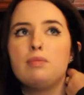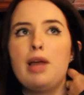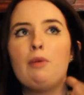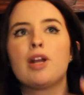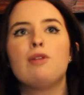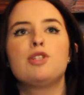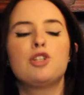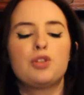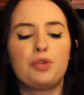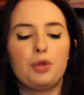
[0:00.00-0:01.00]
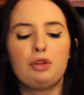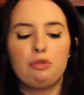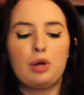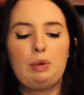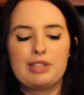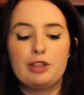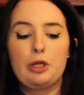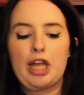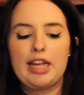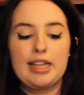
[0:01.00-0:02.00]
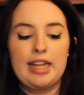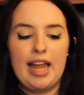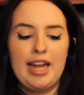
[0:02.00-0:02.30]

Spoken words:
And when I was just scrolling through, I wasn't looking at like